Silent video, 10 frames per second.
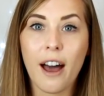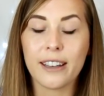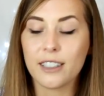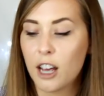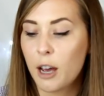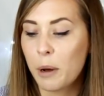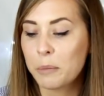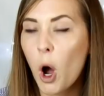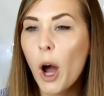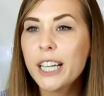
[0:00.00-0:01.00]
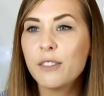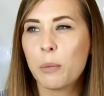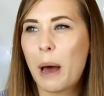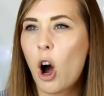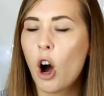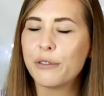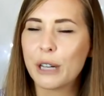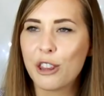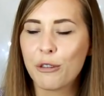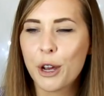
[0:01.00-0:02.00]
and I'm kind of about
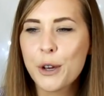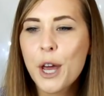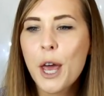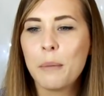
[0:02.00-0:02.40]
halfway through,